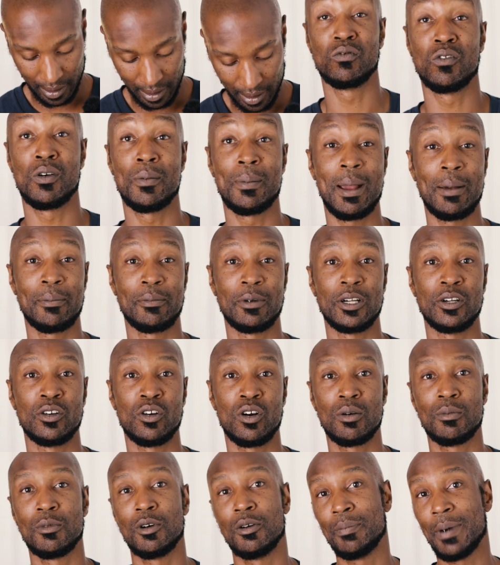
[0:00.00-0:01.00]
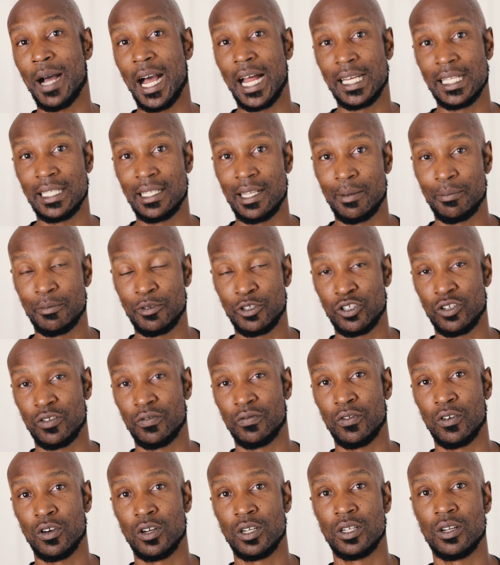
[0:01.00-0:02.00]
Remember, normal body temperature
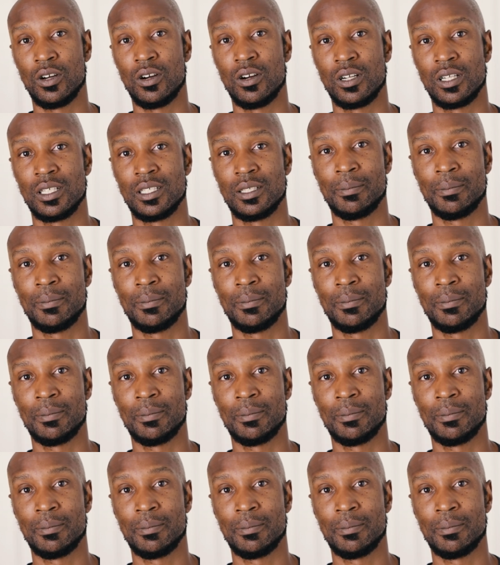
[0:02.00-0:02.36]
for a dog